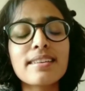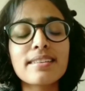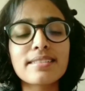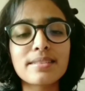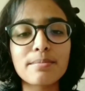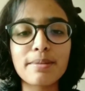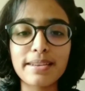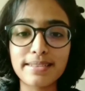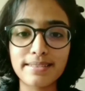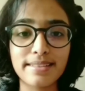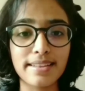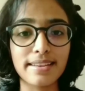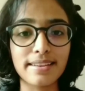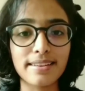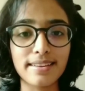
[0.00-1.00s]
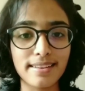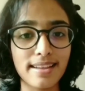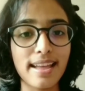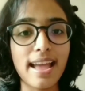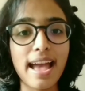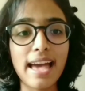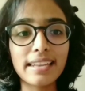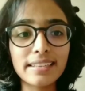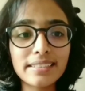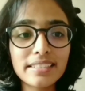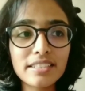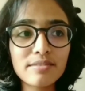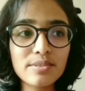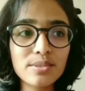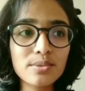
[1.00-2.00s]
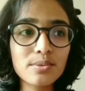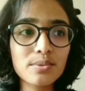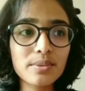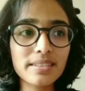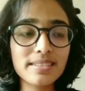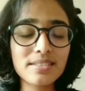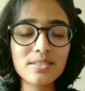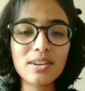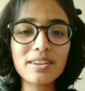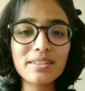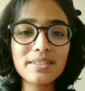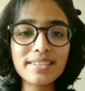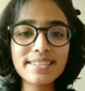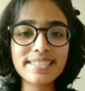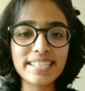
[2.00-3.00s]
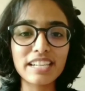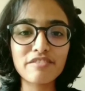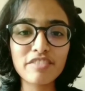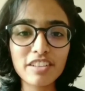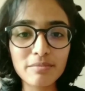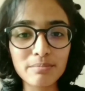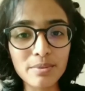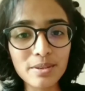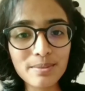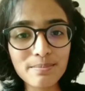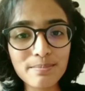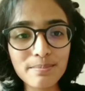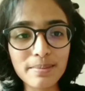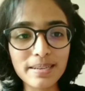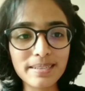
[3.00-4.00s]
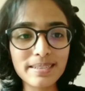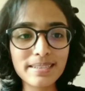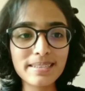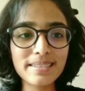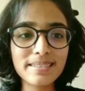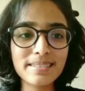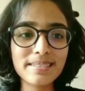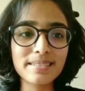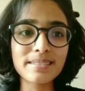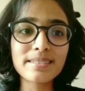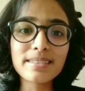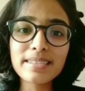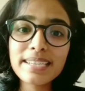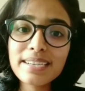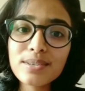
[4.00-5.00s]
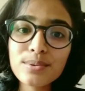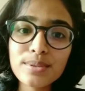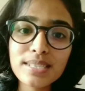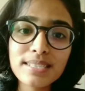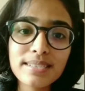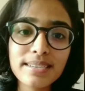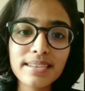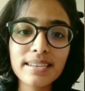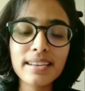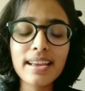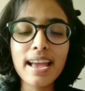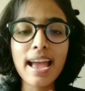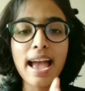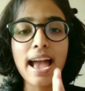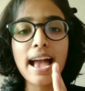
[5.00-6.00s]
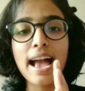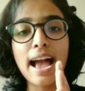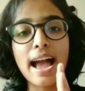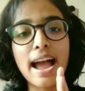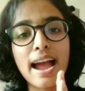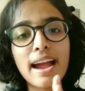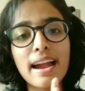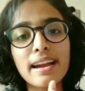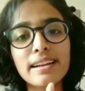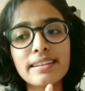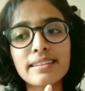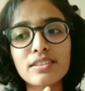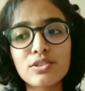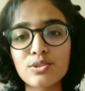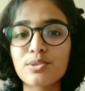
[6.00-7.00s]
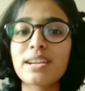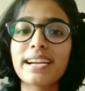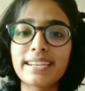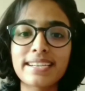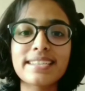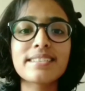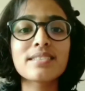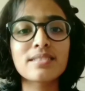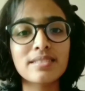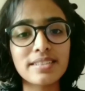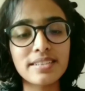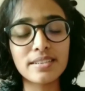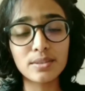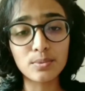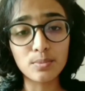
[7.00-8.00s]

is the best thing. And it gives you, it's not only a self-help book, but it's really interesting, and you should at least read it